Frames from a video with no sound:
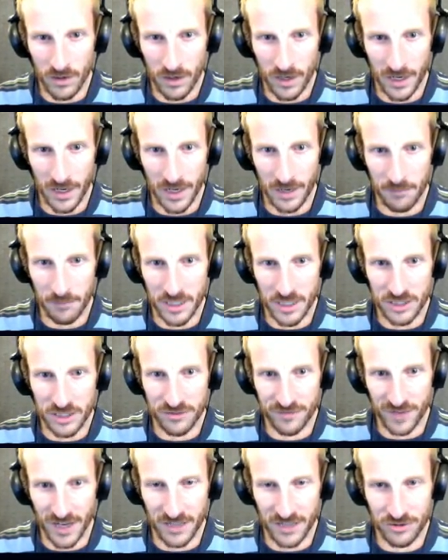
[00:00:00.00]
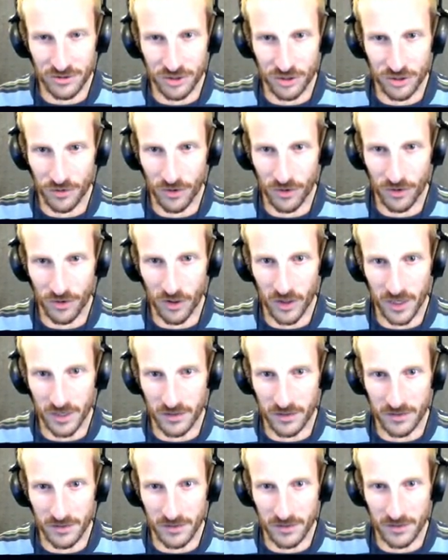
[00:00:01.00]
And I'm much faster crawling
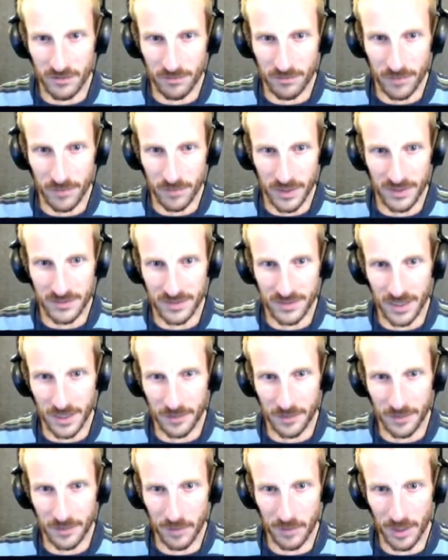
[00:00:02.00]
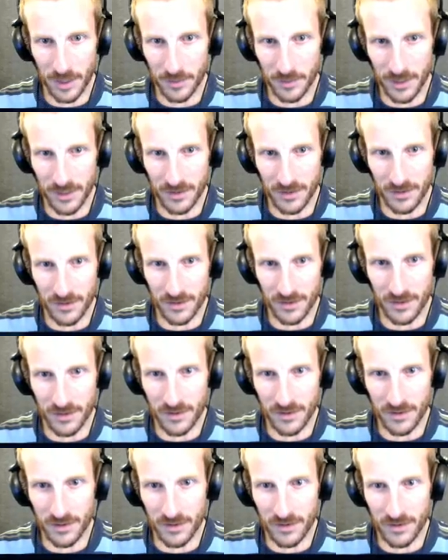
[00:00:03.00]
because I am a baby.
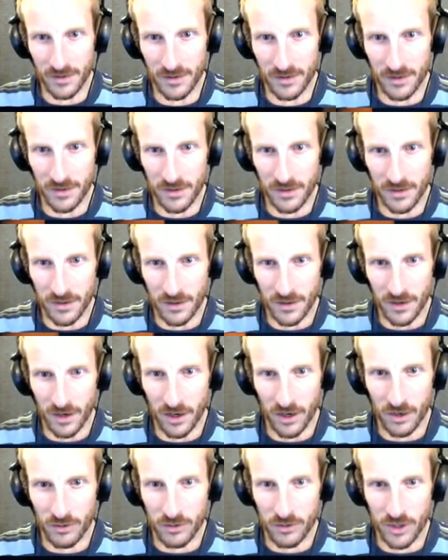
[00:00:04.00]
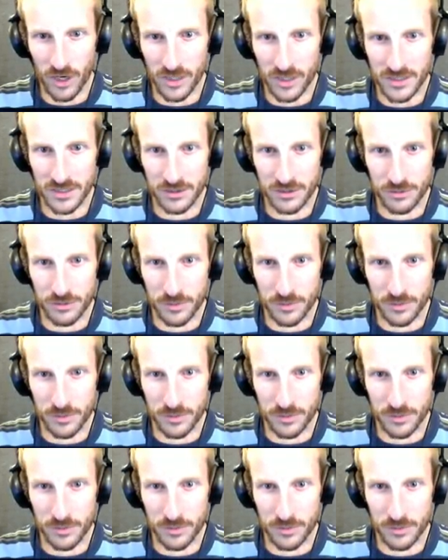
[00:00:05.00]
Oh, God, this room